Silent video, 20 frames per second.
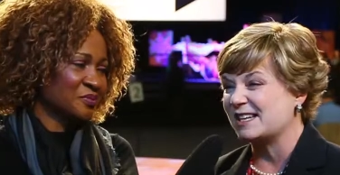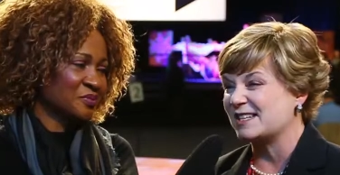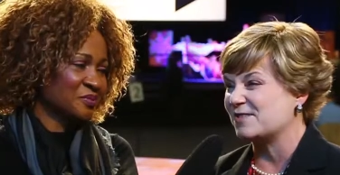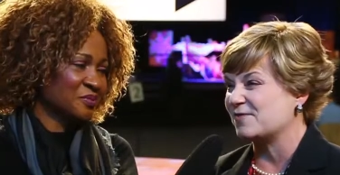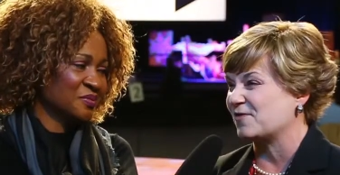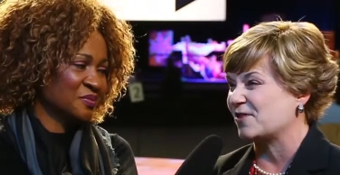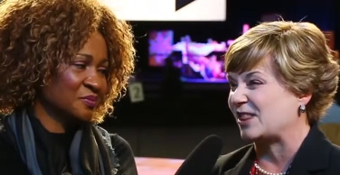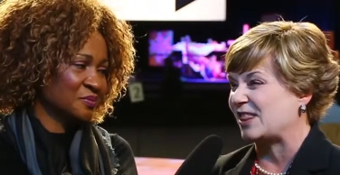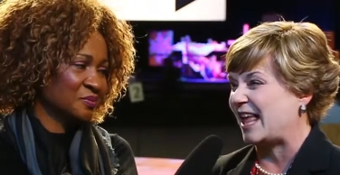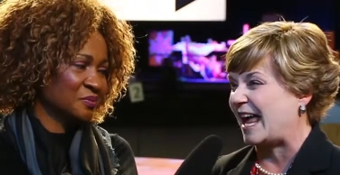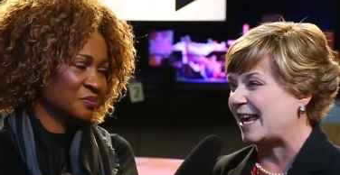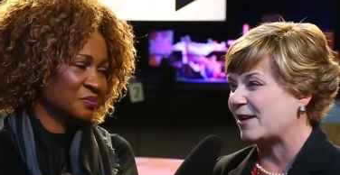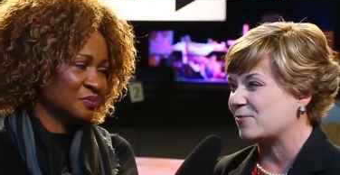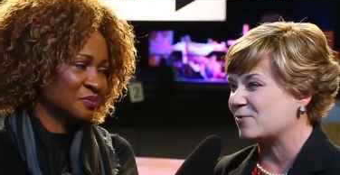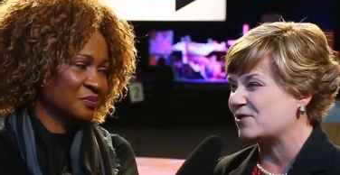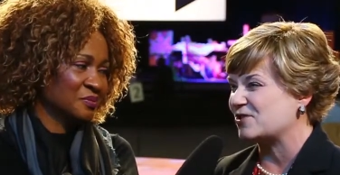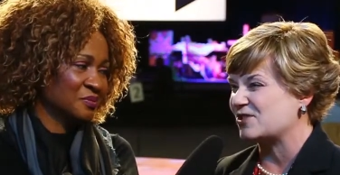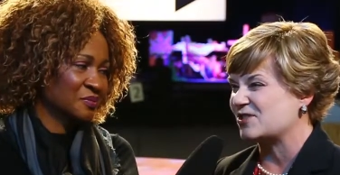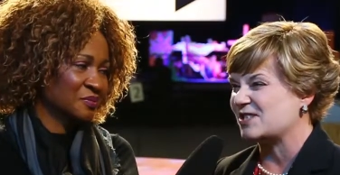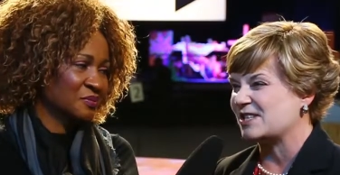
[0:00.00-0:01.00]
Speaker 1: different
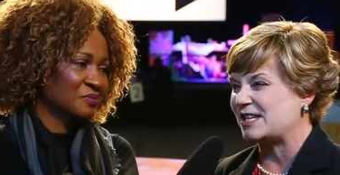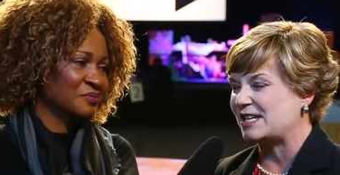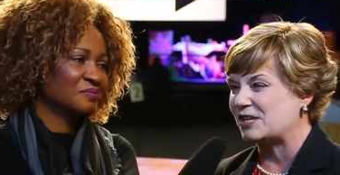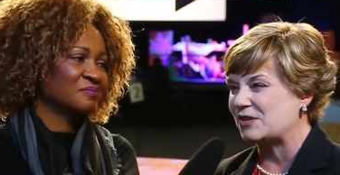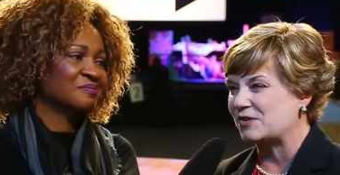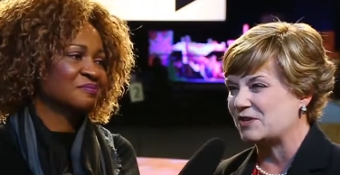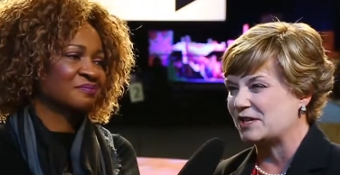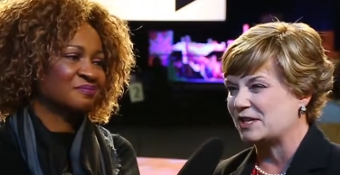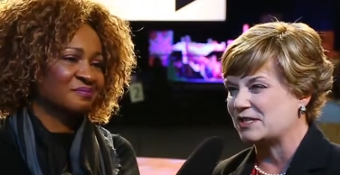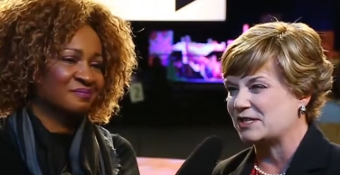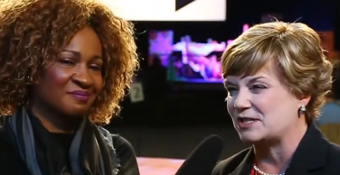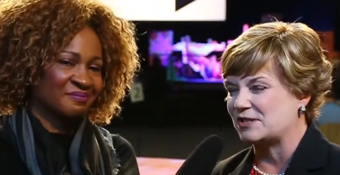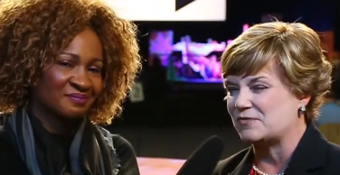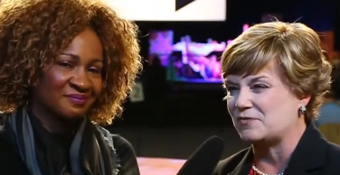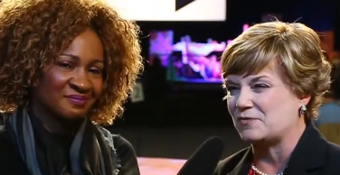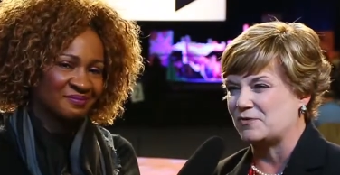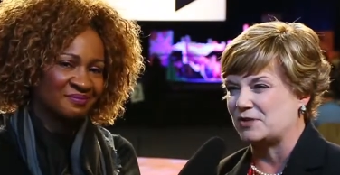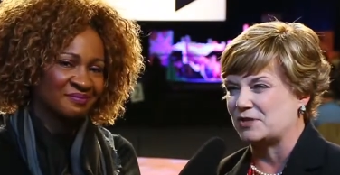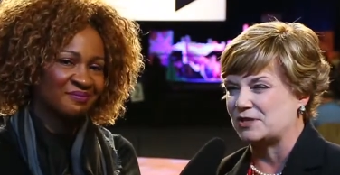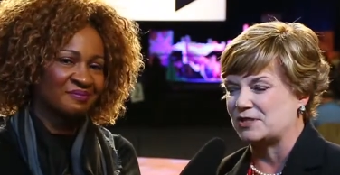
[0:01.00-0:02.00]
languages, hearing
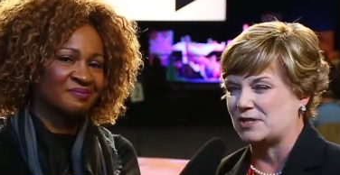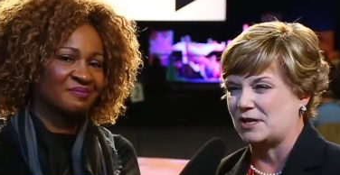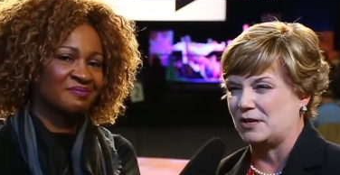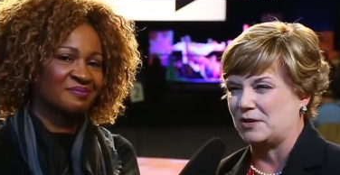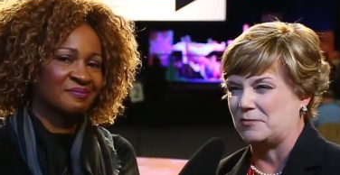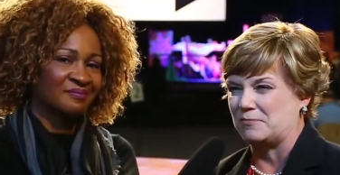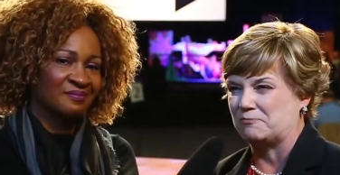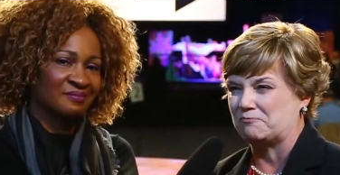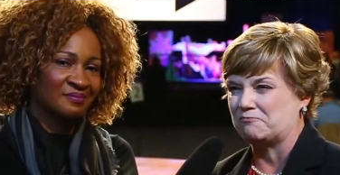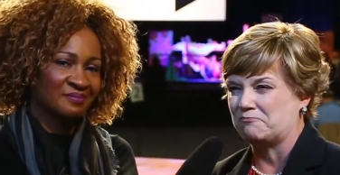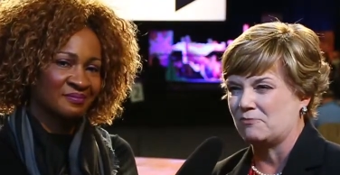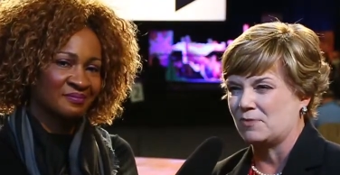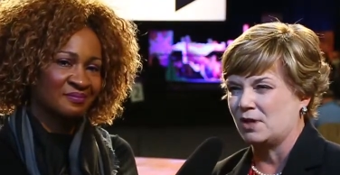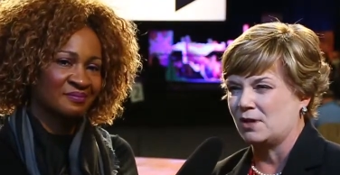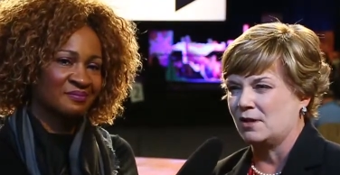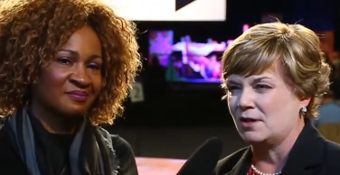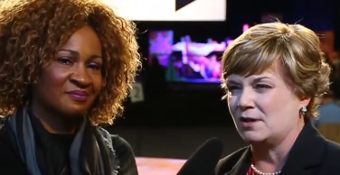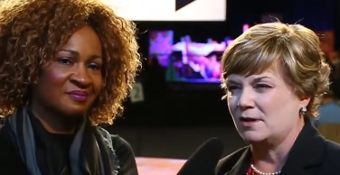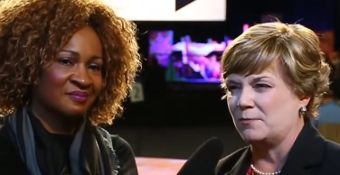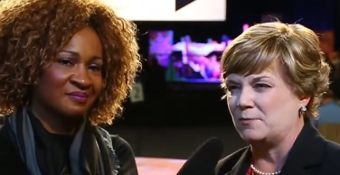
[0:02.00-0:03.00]
different. Um,
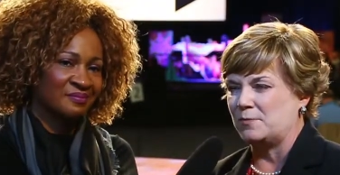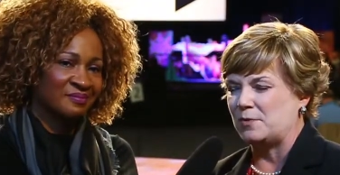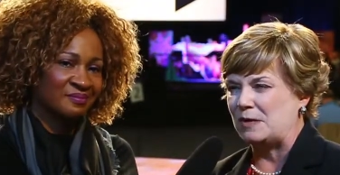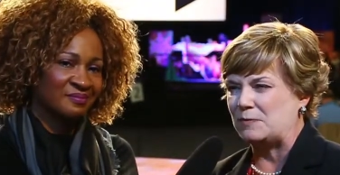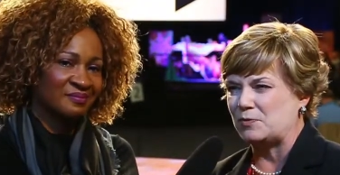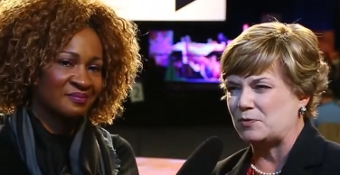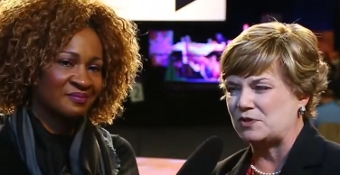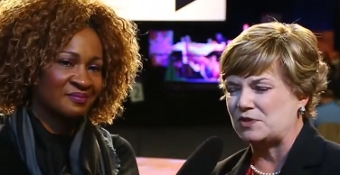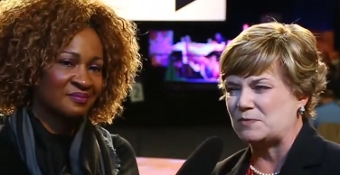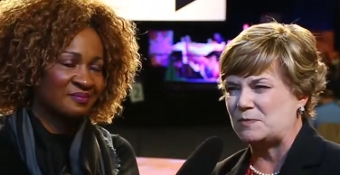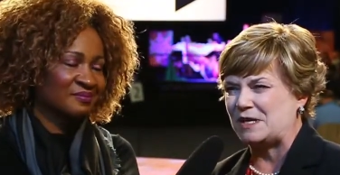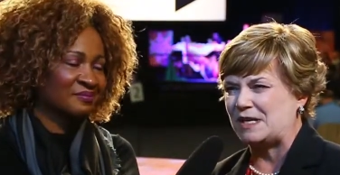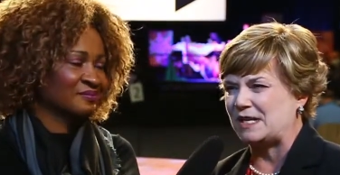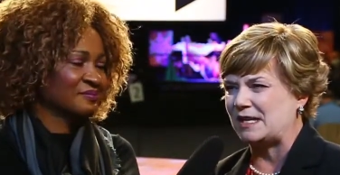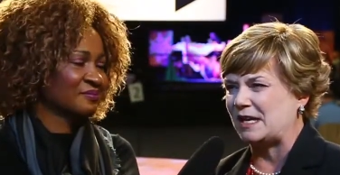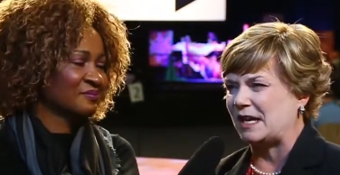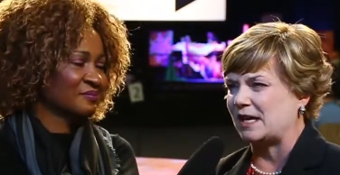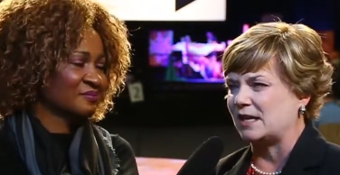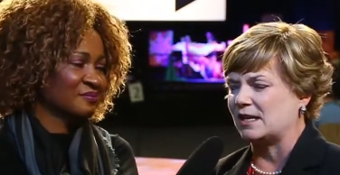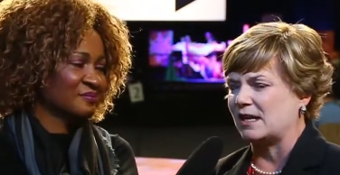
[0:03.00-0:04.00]
people speak
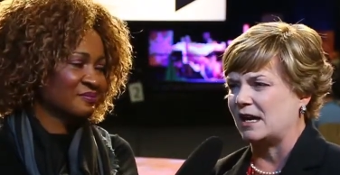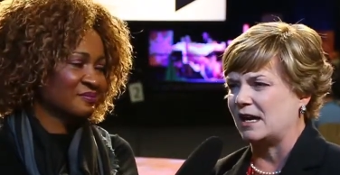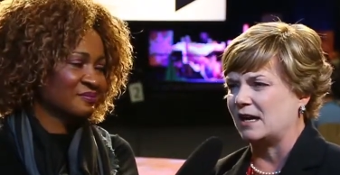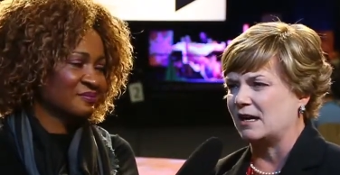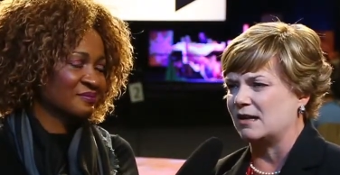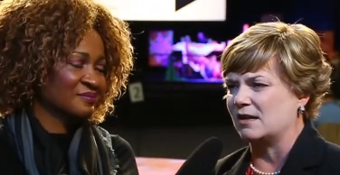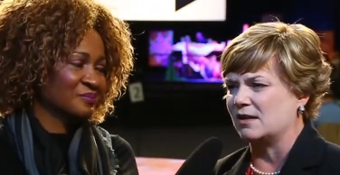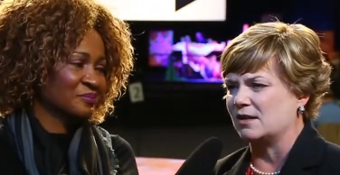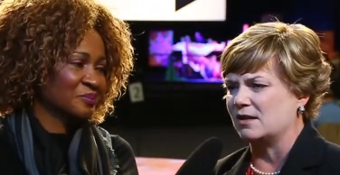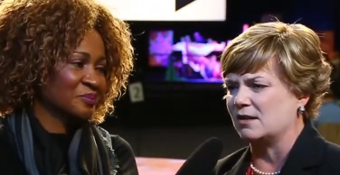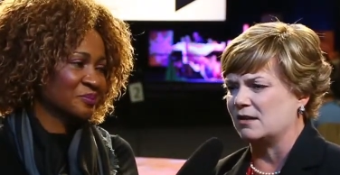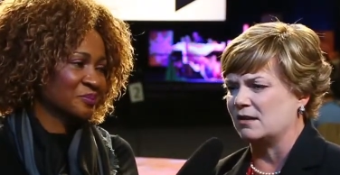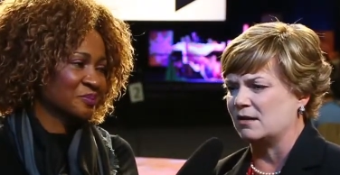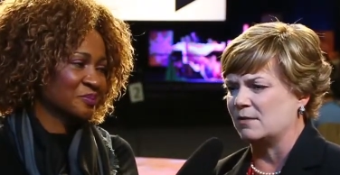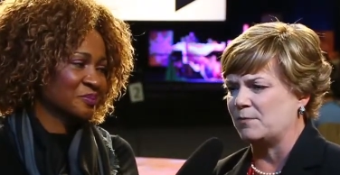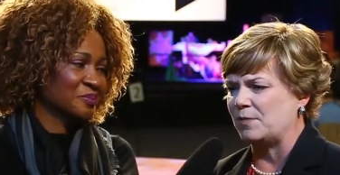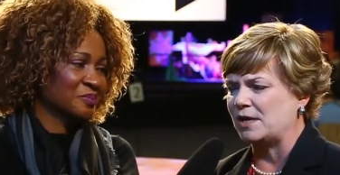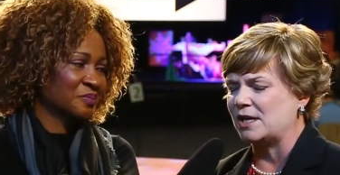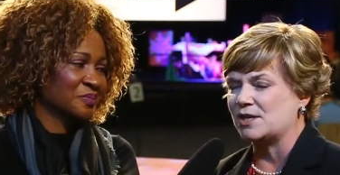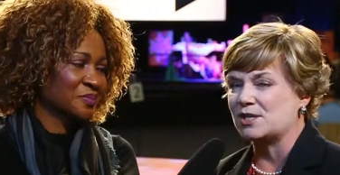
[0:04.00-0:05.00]
and
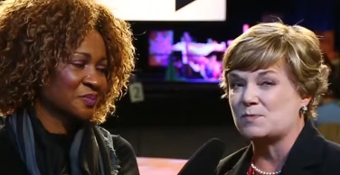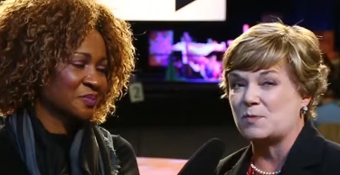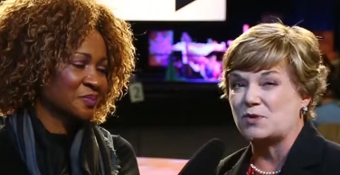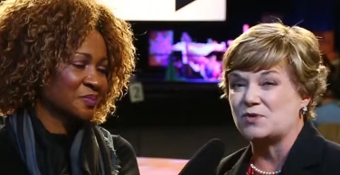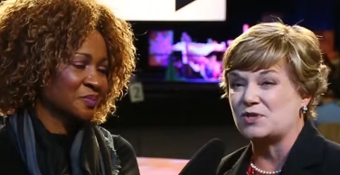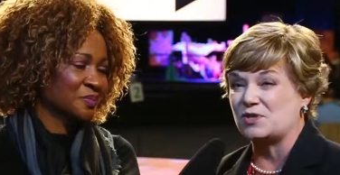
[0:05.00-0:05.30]
being exposed to